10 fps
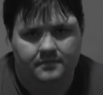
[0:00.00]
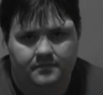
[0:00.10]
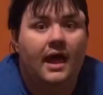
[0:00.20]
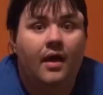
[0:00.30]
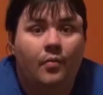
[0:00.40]

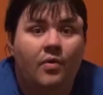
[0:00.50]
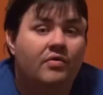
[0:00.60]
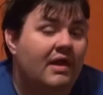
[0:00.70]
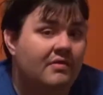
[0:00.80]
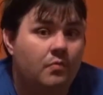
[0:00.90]
Yeah, well,
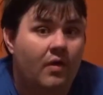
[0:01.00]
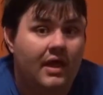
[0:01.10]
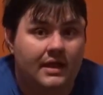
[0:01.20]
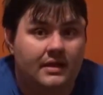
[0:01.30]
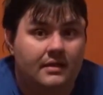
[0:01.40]
guess
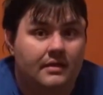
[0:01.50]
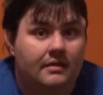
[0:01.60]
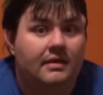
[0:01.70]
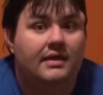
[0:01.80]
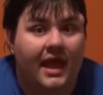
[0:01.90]
what?
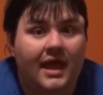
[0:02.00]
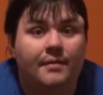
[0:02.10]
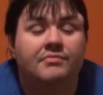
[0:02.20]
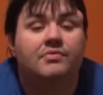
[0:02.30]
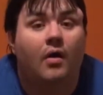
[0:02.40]

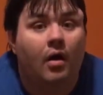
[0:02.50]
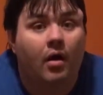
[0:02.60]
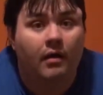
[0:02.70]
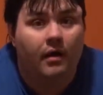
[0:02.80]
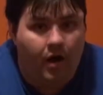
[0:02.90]
Games
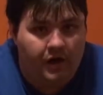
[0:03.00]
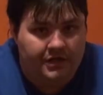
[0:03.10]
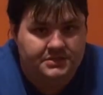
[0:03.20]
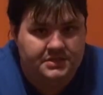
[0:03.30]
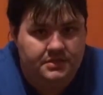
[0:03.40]
are
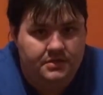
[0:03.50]
art.